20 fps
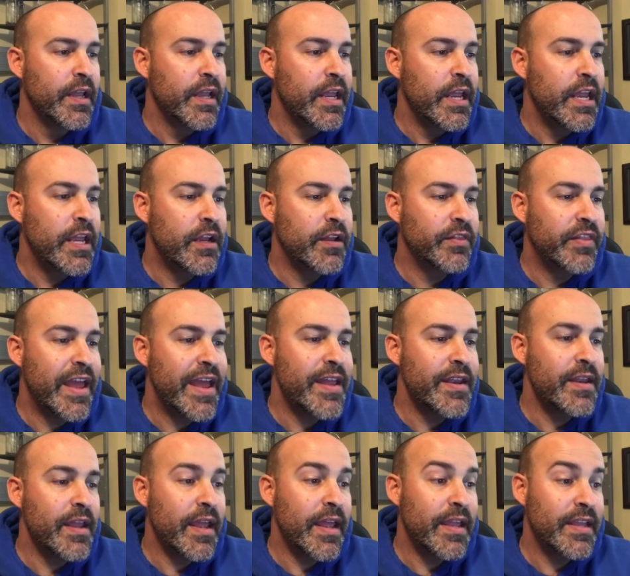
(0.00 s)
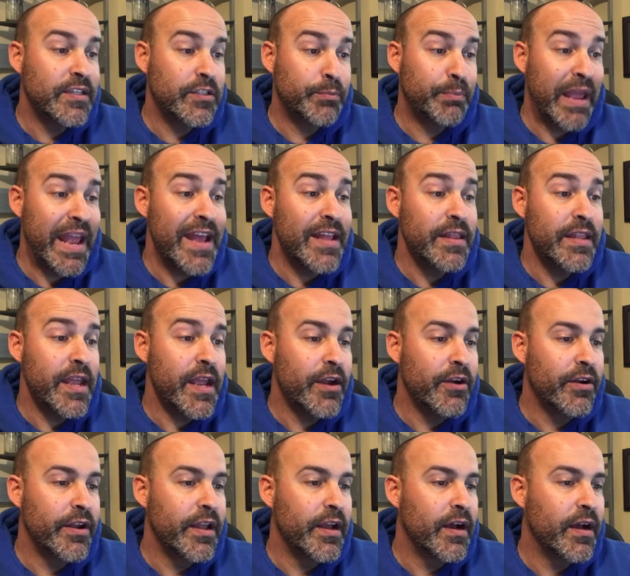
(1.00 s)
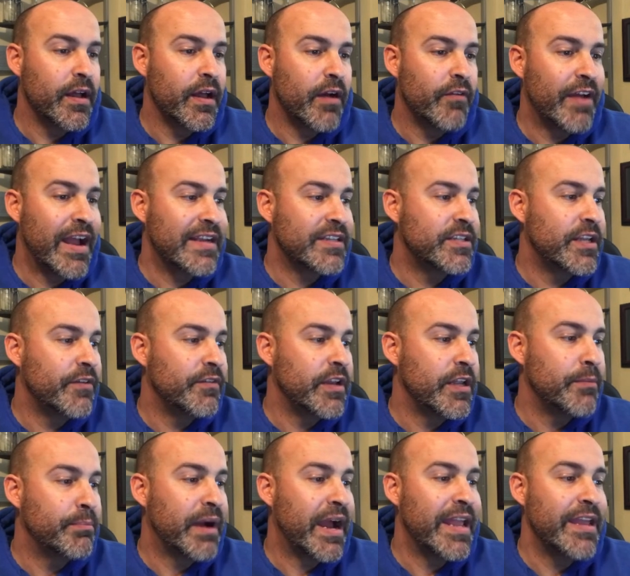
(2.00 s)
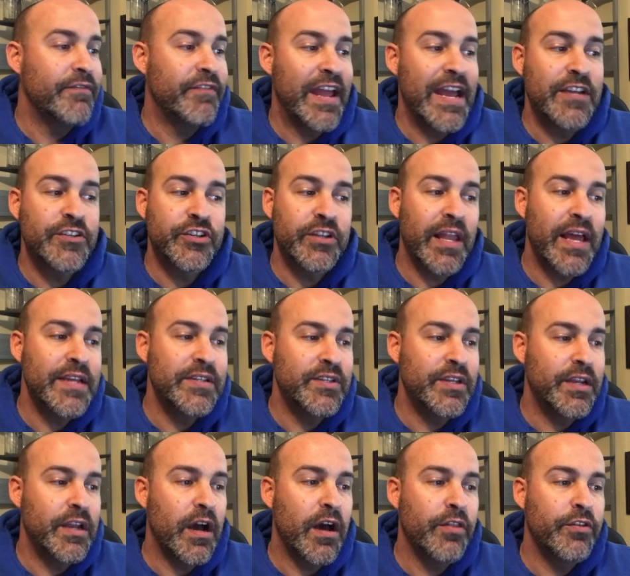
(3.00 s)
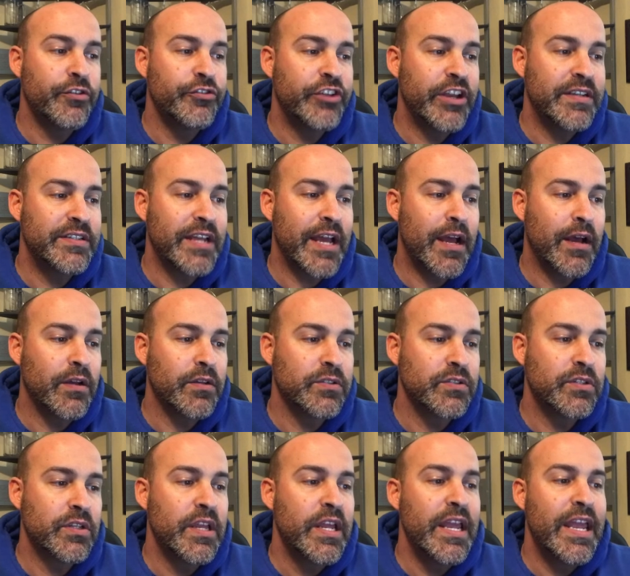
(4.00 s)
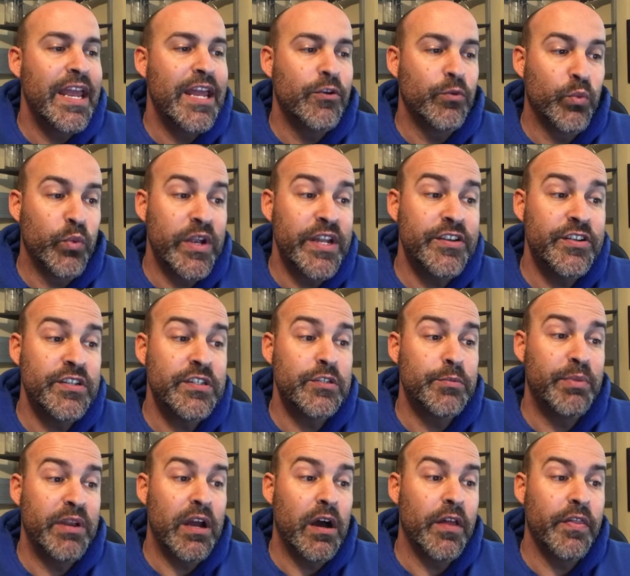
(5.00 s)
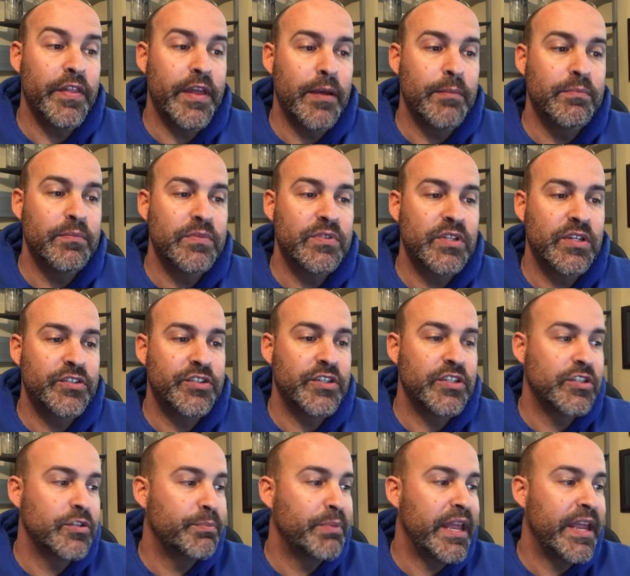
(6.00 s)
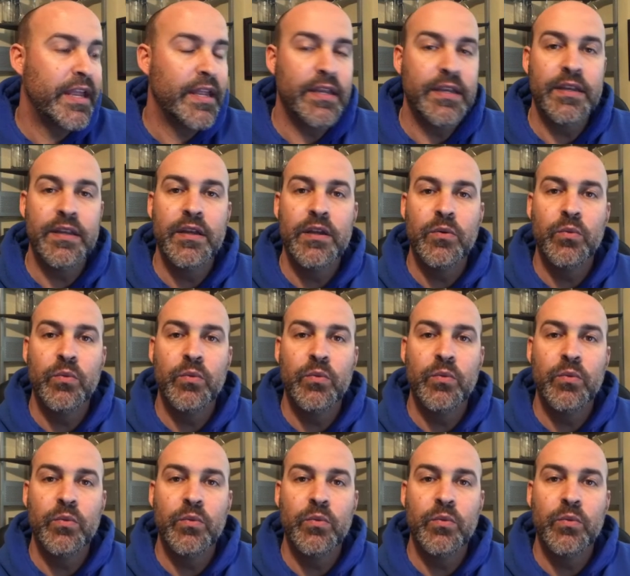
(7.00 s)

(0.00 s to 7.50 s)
he could then expand the area of activity by evangelizing other Gentiles in regions beyond them, such as Spain,